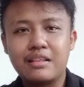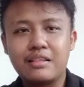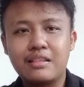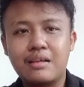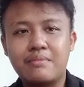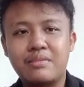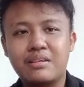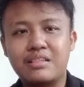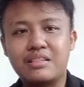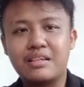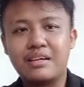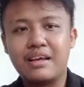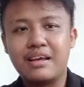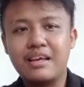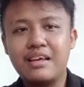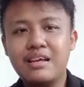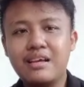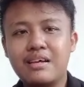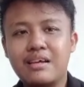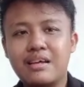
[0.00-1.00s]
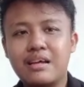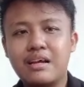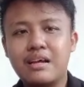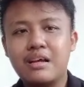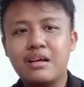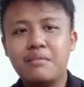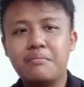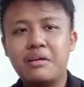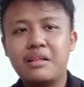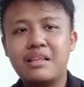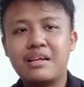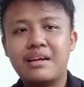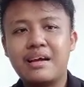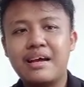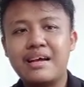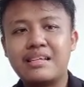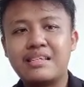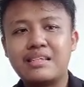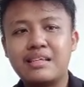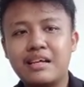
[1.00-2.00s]
Number three, Peter
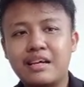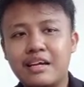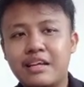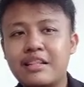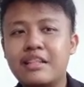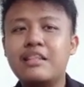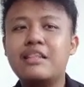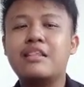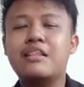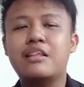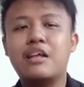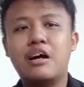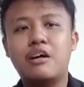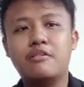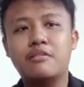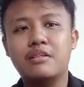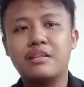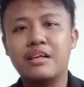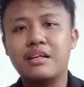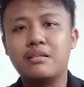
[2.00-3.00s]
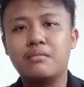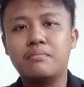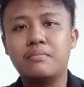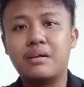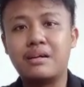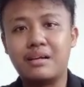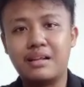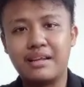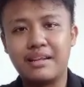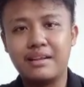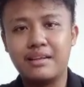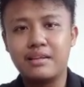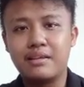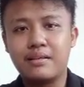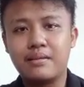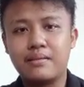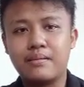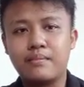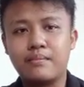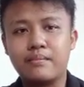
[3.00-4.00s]
has an aunt in Berlin.
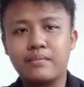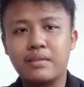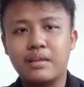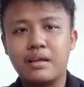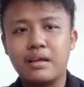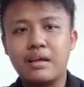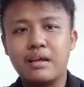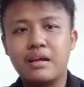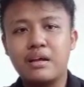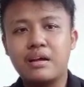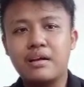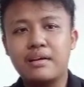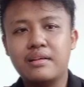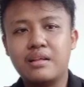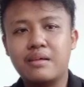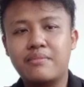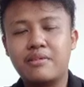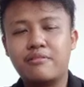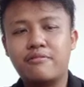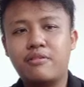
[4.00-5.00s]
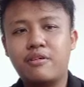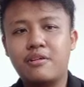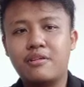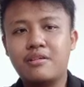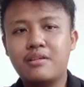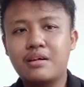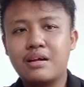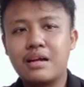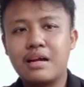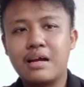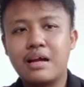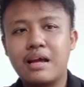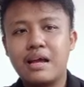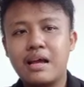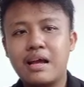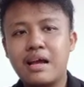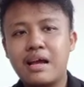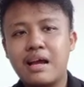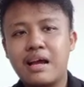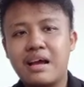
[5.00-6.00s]
Number four,
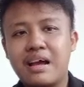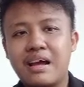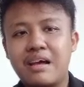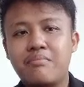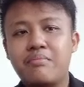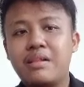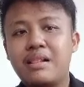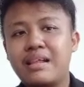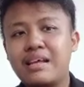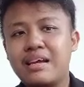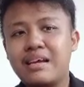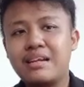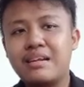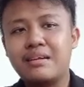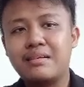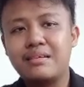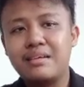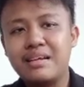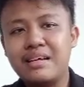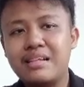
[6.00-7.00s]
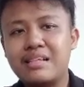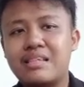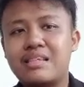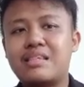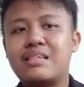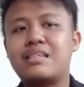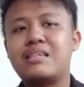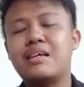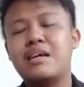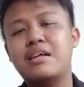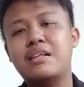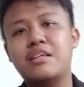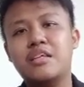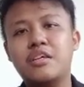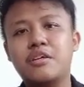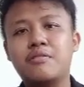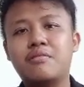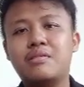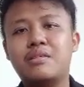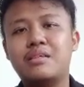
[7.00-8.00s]
Emily needs a
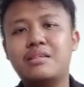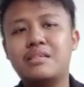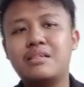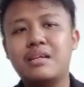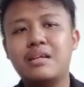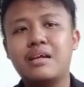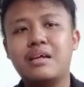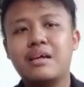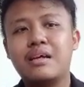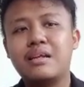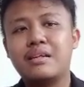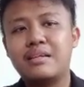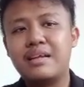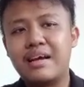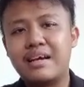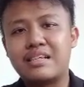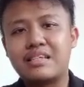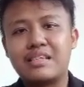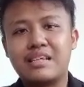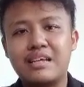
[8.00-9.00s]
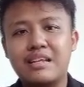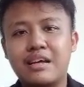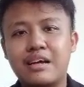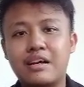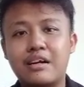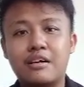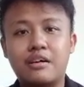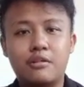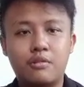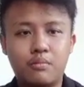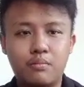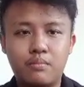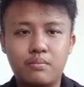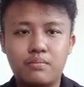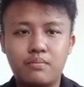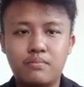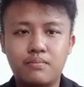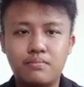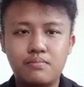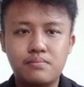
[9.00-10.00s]
new desk in her room.